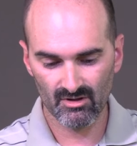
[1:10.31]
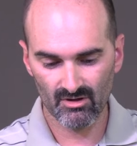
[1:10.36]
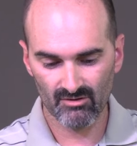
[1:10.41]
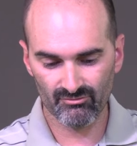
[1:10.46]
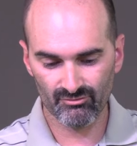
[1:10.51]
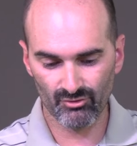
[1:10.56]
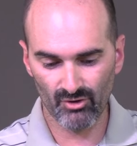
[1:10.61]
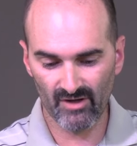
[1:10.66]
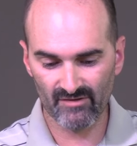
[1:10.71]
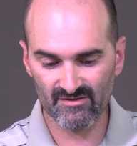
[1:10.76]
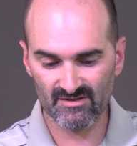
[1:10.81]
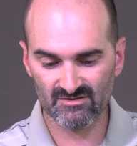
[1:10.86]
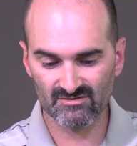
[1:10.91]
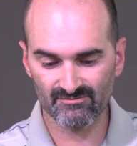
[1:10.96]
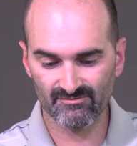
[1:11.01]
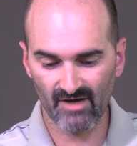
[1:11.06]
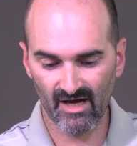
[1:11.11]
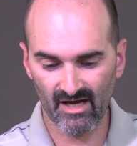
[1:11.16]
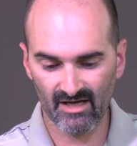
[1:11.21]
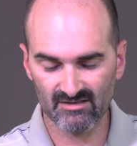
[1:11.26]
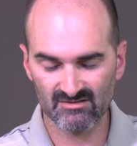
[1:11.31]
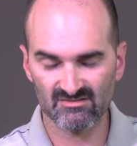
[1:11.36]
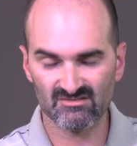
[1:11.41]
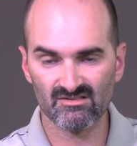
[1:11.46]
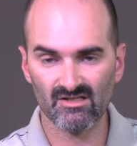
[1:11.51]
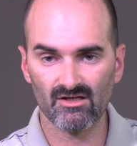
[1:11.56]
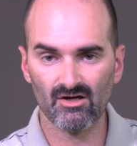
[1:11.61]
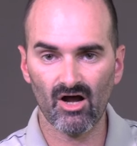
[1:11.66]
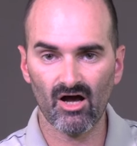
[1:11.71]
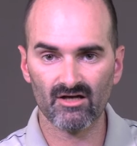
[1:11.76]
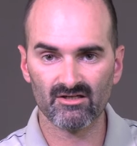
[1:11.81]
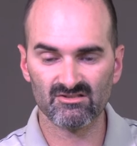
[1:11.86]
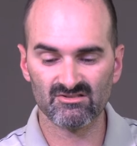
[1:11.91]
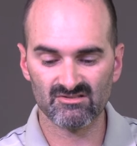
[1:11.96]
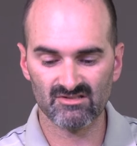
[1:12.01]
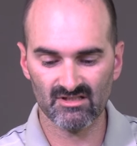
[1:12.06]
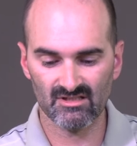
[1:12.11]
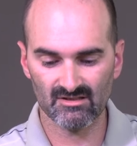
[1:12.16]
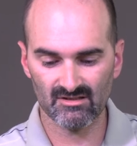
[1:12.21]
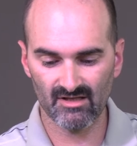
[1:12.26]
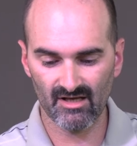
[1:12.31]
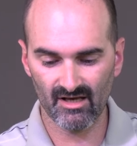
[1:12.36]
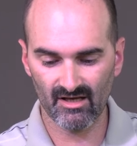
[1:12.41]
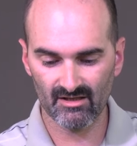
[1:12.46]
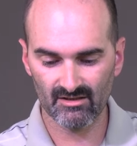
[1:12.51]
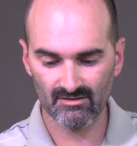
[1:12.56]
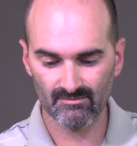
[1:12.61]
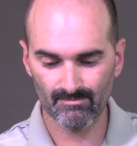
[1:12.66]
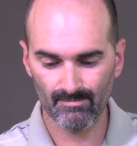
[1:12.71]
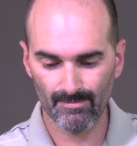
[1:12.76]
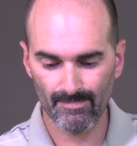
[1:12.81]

For on this fine St. Augustine day,